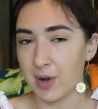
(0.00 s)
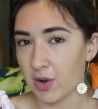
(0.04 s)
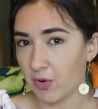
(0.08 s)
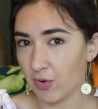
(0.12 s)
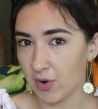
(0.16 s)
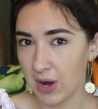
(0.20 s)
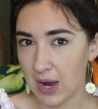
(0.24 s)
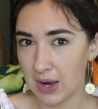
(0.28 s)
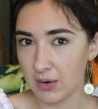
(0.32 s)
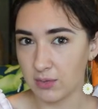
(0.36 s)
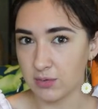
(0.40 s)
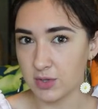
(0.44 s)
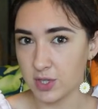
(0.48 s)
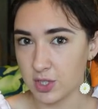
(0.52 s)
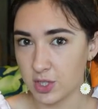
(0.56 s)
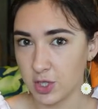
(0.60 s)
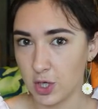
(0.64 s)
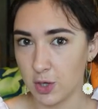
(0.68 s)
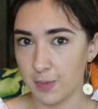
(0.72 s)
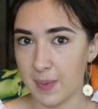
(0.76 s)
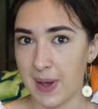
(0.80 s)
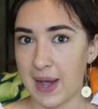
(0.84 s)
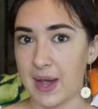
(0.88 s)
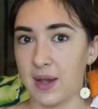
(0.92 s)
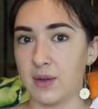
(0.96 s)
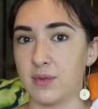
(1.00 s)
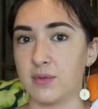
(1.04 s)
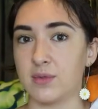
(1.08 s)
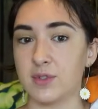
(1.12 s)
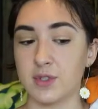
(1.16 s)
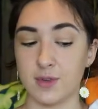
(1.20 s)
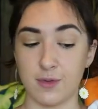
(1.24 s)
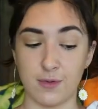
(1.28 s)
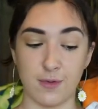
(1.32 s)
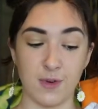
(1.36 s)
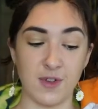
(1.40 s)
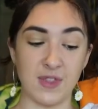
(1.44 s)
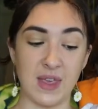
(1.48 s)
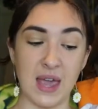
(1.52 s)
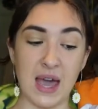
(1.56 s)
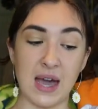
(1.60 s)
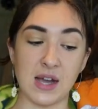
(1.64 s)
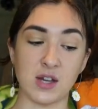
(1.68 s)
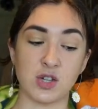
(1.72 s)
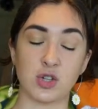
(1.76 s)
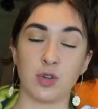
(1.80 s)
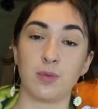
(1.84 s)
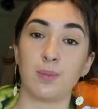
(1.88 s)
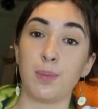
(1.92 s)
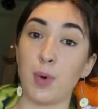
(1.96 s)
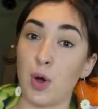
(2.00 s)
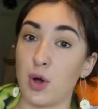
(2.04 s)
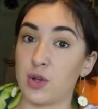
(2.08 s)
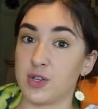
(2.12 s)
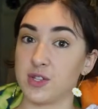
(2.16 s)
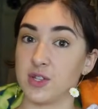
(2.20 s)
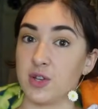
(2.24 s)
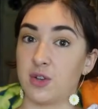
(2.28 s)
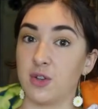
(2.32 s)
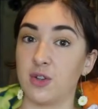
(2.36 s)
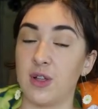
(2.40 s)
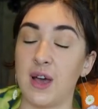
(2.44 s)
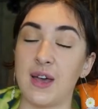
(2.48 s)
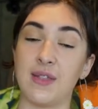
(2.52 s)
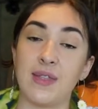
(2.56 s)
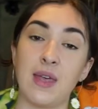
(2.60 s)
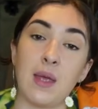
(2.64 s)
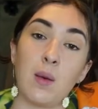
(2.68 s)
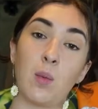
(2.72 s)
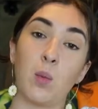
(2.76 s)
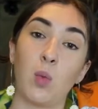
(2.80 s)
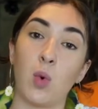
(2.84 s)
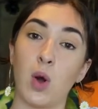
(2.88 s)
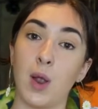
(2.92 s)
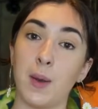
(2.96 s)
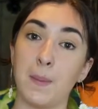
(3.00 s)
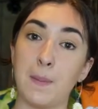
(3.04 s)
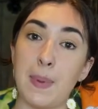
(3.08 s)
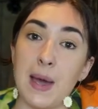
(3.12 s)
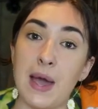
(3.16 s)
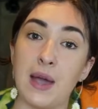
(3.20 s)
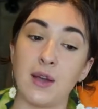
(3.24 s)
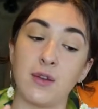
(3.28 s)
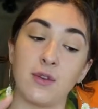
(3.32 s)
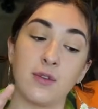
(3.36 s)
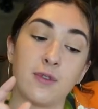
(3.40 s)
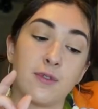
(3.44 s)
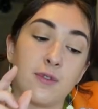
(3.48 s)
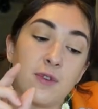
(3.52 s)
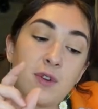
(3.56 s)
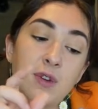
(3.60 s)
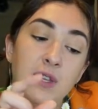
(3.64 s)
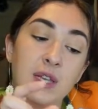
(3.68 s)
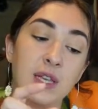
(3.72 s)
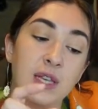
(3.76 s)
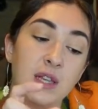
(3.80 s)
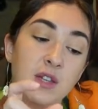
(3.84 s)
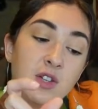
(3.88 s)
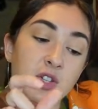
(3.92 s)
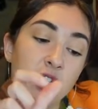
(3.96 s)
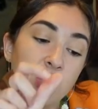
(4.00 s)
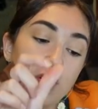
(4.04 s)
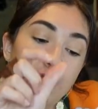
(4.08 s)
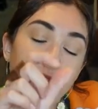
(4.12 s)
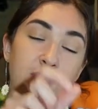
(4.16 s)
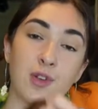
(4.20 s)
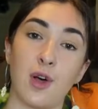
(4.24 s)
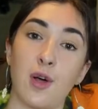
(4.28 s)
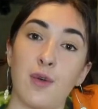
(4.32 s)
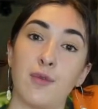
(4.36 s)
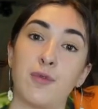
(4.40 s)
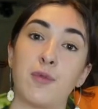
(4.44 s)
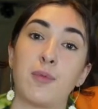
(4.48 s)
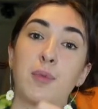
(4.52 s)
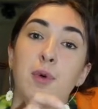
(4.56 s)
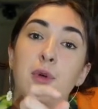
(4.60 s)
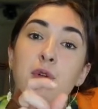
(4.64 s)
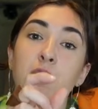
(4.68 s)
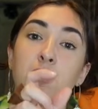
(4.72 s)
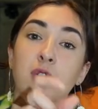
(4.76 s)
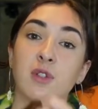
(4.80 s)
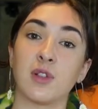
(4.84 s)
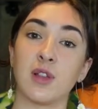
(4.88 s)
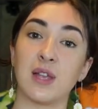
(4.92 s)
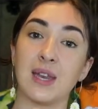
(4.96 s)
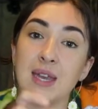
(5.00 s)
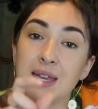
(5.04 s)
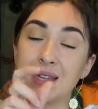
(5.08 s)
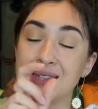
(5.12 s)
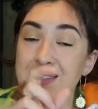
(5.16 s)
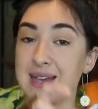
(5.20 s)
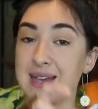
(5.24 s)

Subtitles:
in around £2 for the actual bottle, and then £1 for each dissolvable cleaning